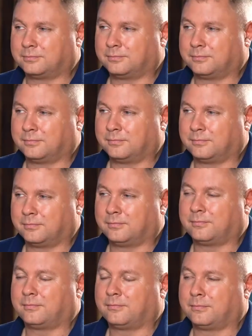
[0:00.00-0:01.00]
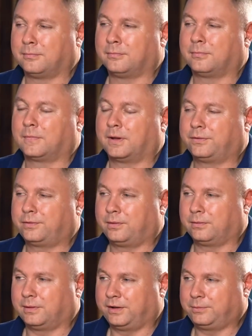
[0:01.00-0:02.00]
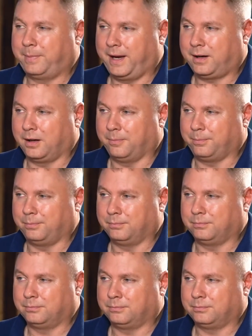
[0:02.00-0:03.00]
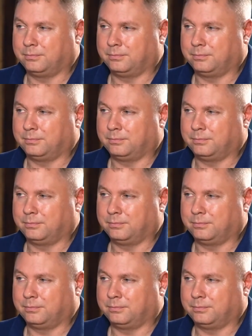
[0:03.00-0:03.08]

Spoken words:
packaging in country, which has a big impact.